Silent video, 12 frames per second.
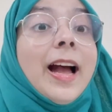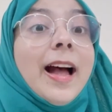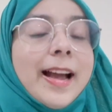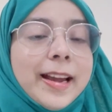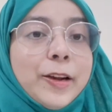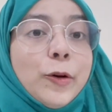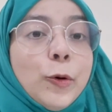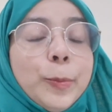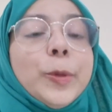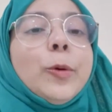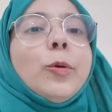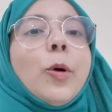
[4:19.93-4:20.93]
I hope
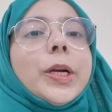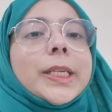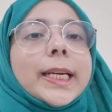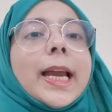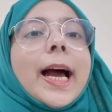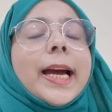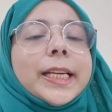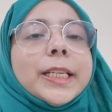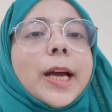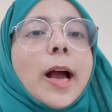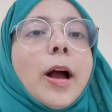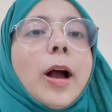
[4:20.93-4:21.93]
you got an
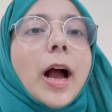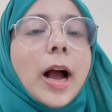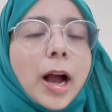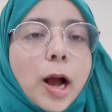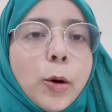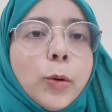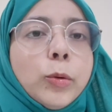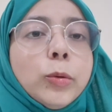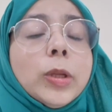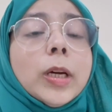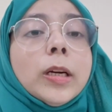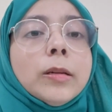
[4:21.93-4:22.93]
idea how
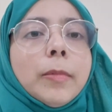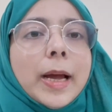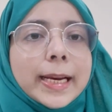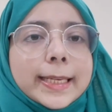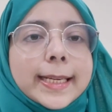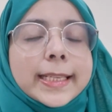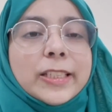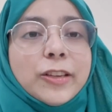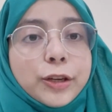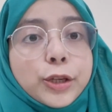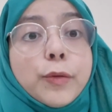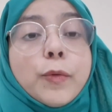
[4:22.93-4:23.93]
the LDS
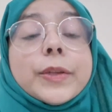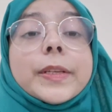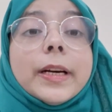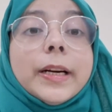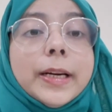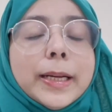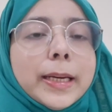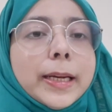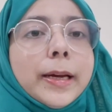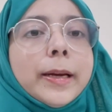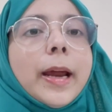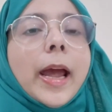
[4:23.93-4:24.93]
structure was
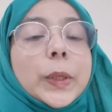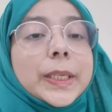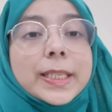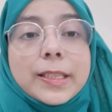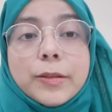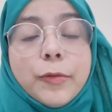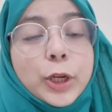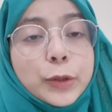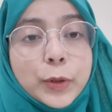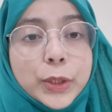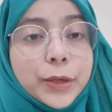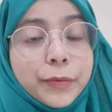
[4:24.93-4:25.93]
earlier, and what
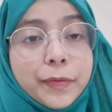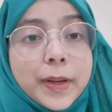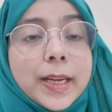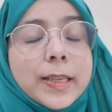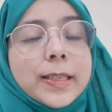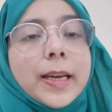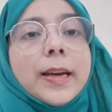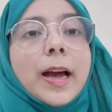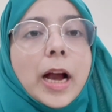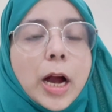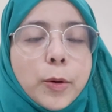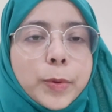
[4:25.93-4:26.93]
was the fees and
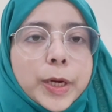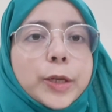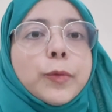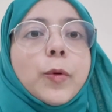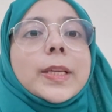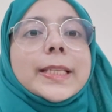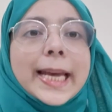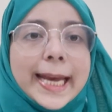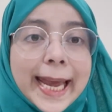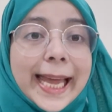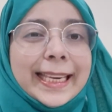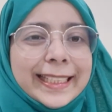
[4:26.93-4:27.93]
how it was
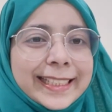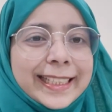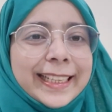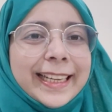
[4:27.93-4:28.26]
held.